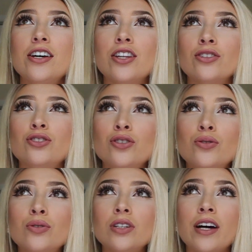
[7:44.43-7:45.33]
They'll
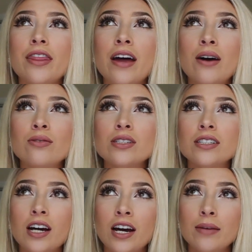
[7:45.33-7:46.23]
do 1,000
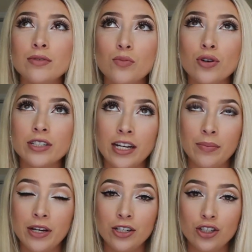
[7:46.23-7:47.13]
times more
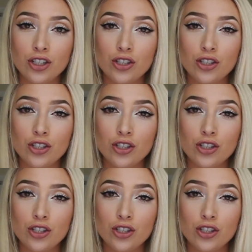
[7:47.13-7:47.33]
damage.